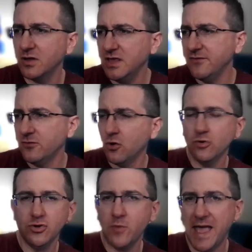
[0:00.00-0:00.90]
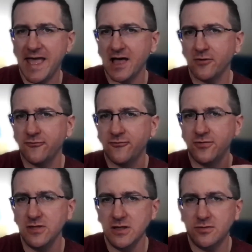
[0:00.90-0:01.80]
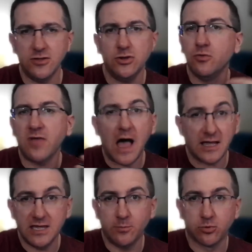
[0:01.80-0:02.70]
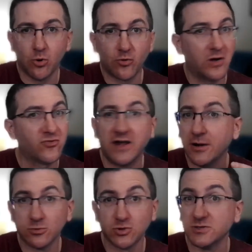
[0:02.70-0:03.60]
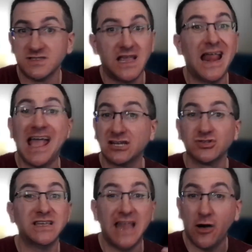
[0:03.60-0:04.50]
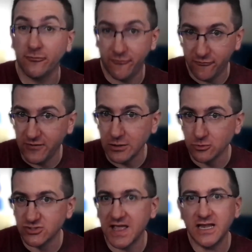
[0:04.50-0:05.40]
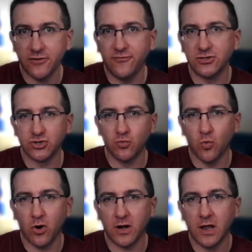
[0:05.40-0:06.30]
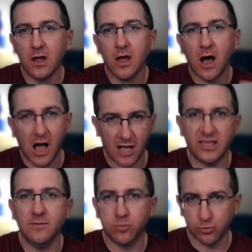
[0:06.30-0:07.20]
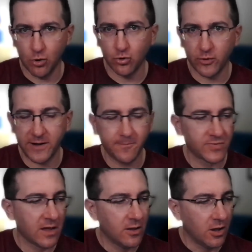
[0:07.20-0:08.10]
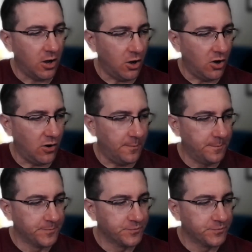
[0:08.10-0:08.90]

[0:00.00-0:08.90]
even though you have the the youth hockey programs and Arizona State actually now fields a Division One hockey program, um,